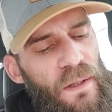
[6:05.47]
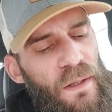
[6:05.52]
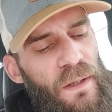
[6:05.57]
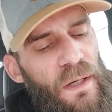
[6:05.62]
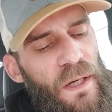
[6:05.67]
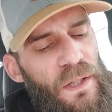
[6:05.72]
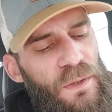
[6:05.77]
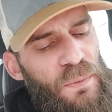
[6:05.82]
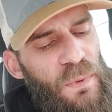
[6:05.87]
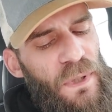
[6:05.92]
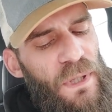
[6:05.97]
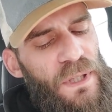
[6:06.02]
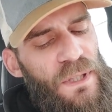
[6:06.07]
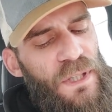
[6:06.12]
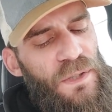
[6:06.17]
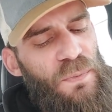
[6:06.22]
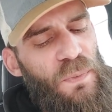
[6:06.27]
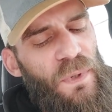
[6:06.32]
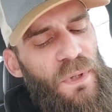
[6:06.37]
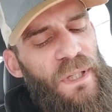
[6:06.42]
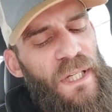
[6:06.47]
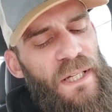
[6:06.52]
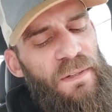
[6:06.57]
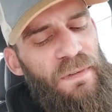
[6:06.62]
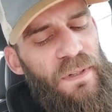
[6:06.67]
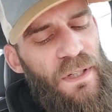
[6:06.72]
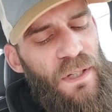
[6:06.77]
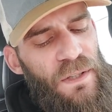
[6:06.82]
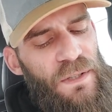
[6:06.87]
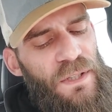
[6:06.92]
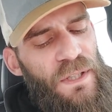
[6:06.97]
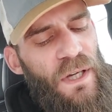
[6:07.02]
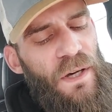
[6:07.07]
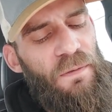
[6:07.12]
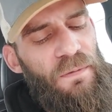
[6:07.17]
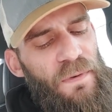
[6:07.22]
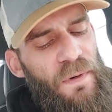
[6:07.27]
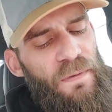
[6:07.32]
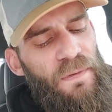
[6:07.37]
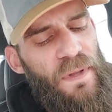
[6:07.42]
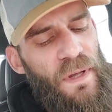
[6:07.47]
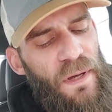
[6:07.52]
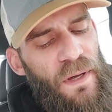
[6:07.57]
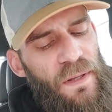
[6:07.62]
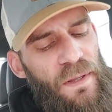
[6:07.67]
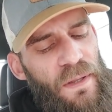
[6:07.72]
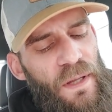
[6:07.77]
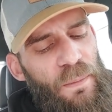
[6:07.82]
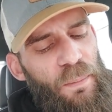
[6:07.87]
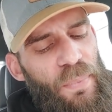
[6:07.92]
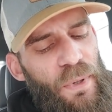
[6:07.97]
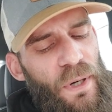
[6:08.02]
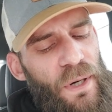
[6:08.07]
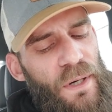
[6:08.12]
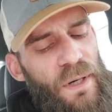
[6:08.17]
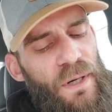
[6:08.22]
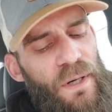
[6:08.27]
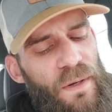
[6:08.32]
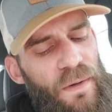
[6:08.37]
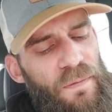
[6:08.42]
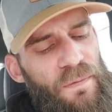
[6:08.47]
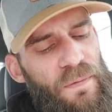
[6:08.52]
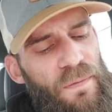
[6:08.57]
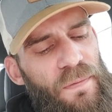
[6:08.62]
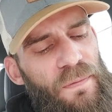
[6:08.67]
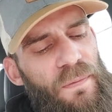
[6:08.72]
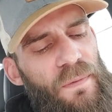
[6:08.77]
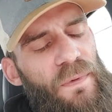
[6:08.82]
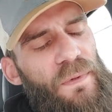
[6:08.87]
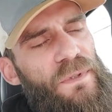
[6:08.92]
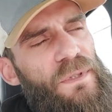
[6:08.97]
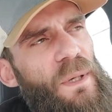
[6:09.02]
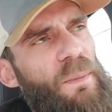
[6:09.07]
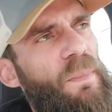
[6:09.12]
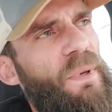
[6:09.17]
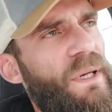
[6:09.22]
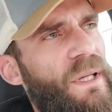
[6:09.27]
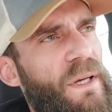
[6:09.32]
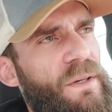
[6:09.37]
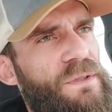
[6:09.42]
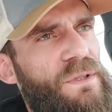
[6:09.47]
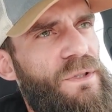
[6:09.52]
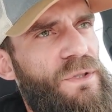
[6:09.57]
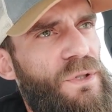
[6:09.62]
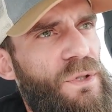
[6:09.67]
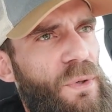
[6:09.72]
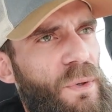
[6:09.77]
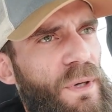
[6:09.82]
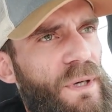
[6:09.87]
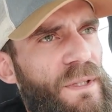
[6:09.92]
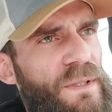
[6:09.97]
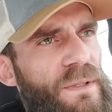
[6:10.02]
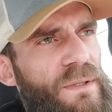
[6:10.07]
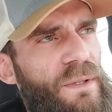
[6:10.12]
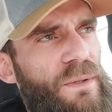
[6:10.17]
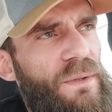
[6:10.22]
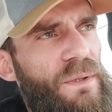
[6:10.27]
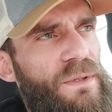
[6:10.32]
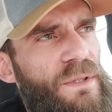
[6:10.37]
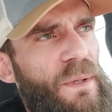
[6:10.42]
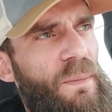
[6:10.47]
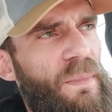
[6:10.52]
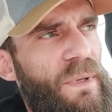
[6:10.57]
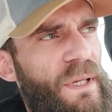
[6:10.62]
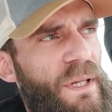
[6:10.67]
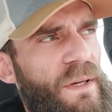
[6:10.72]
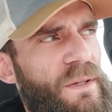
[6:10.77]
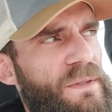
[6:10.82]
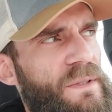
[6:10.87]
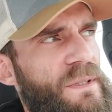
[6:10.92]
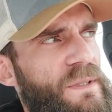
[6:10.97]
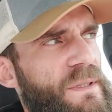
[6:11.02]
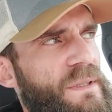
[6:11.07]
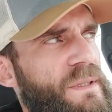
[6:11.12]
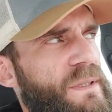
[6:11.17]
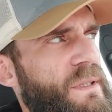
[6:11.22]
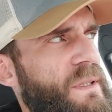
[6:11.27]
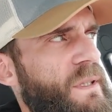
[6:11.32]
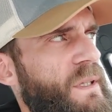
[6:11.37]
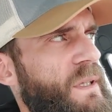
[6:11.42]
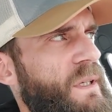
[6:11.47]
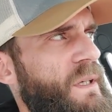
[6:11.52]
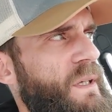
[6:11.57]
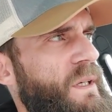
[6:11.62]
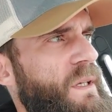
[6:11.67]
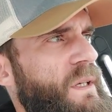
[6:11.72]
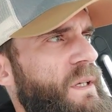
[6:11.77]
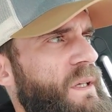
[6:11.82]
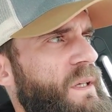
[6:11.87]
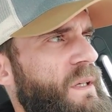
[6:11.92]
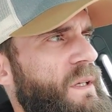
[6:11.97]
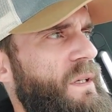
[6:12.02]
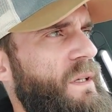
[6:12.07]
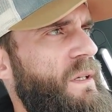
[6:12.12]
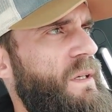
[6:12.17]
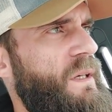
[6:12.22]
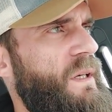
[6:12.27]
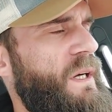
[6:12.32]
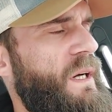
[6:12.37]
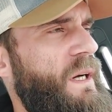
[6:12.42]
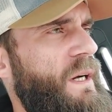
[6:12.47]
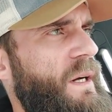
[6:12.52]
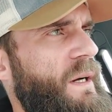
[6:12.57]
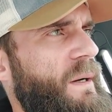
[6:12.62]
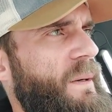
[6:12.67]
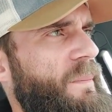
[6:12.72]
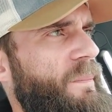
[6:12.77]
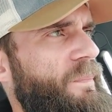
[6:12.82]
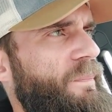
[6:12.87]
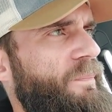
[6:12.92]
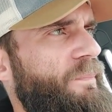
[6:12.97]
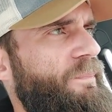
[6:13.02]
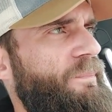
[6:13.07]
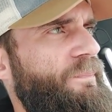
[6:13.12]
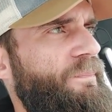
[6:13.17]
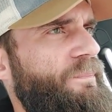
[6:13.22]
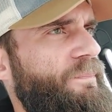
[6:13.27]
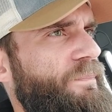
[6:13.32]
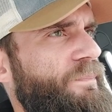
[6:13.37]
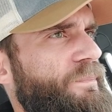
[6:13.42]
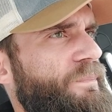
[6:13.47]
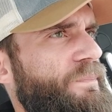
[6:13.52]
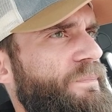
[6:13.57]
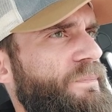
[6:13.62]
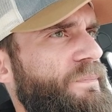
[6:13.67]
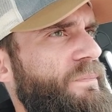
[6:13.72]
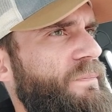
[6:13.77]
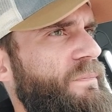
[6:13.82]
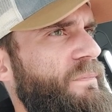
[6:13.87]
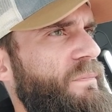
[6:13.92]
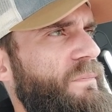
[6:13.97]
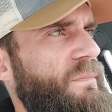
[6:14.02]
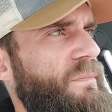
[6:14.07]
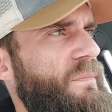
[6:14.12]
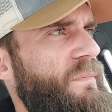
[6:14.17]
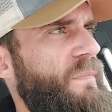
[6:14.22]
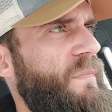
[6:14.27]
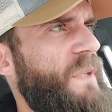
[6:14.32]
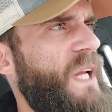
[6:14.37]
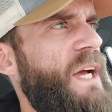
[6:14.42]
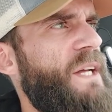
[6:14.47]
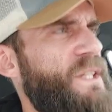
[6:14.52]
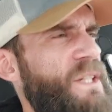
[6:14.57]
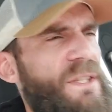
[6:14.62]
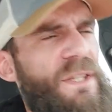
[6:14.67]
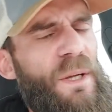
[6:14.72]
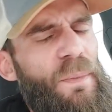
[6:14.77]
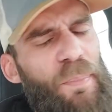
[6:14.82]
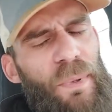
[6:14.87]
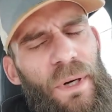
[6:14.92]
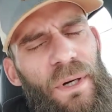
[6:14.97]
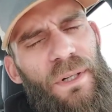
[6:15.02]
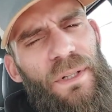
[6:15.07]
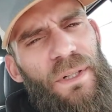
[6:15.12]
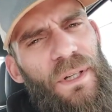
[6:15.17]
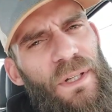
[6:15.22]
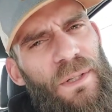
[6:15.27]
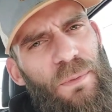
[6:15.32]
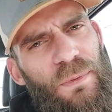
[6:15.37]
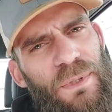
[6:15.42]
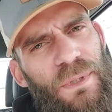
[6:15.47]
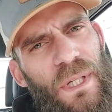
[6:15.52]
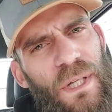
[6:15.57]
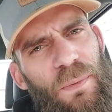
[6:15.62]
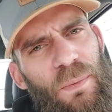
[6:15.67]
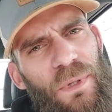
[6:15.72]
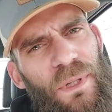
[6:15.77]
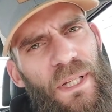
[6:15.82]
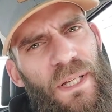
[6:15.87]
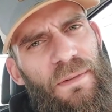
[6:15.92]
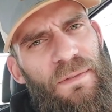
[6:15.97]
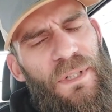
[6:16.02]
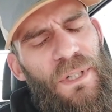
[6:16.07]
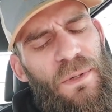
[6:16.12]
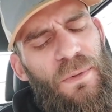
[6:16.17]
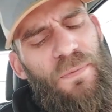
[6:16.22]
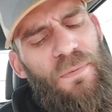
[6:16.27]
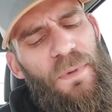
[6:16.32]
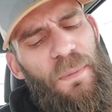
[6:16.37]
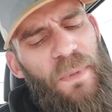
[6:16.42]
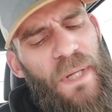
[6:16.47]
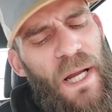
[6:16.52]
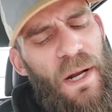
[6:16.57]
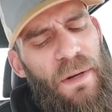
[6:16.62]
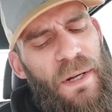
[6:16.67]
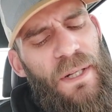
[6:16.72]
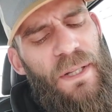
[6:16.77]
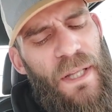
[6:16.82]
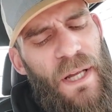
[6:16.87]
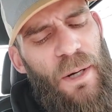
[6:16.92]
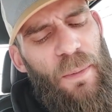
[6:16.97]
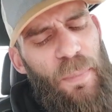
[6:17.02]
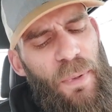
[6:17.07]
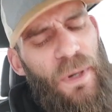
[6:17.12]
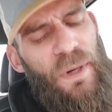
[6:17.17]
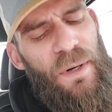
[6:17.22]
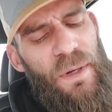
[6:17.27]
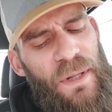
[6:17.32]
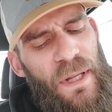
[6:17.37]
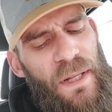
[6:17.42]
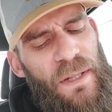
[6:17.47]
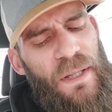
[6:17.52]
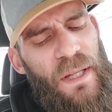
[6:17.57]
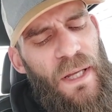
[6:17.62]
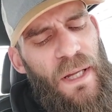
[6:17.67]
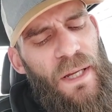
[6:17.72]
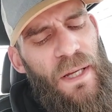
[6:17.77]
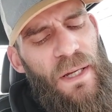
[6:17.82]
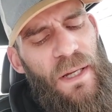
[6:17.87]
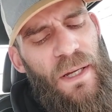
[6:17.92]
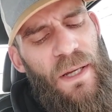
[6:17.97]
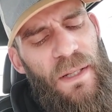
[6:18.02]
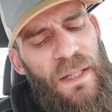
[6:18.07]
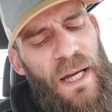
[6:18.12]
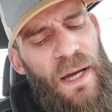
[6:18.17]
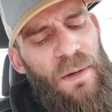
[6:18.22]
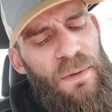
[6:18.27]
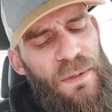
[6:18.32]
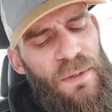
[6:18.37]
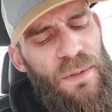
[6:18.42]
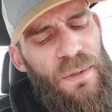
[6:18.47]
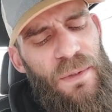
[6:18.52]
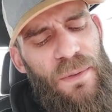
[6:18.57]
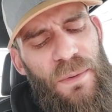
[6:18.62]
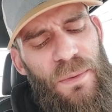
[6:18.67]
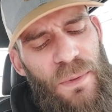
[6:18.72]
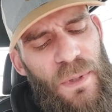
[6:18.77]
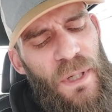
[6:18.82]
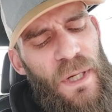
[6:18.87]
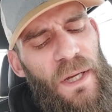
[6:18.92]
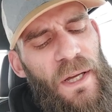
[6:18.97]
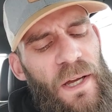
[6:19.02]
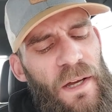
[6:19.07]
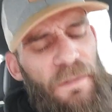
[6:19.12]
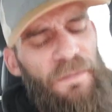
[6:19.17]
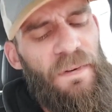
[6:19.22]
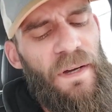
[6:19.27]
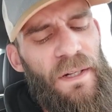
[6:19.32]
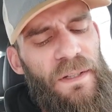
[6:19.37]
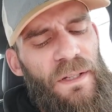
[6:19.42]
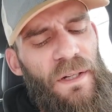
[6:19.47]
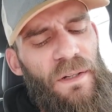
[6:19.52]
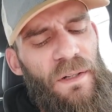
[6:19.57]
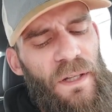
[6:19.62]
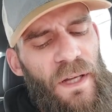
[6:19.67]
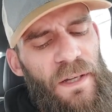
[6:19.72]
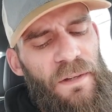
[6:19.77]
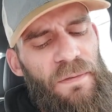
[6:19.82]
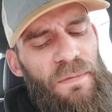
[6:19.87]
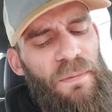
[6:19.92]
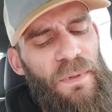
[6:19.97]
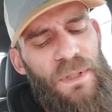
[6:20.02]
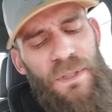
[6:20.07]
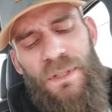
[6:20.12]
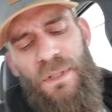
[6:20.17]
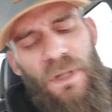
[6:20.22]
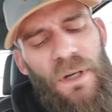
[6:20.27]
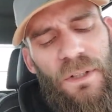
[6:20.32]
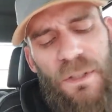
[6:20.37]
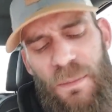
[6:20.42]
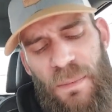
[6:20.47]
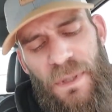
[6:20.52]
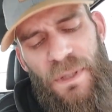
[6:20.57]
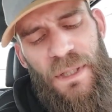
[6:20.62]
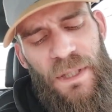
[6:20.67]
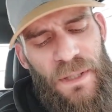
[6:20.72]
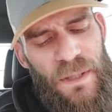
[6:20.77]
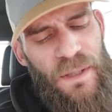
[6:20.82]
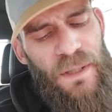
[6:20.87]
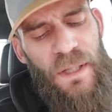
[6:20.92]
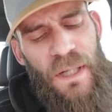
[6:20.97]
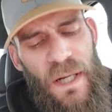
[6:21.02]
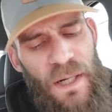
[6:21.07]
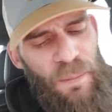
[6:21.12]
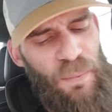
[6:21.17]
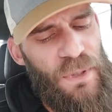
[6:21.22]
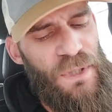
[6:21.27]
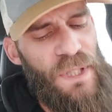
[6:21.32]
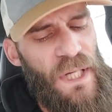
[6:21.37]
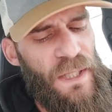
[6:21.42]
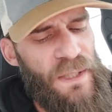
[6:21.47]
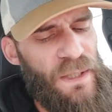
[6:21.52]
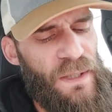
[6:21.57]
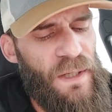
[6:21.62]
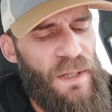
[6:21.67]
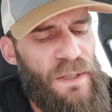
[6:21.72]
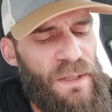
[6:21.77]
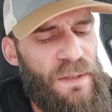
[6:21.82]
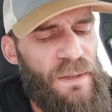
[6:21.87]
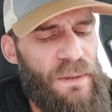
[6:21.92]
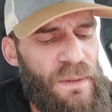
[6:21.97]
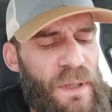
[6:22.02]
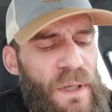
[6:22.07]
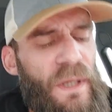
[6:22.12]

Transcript: is really just relieving yourself of the burden of somebody else's choice, or somebody else's um yeah, just their burden. It relieves you from carrying their burden that they allowed to affect their life, which ultimately kind of projected onto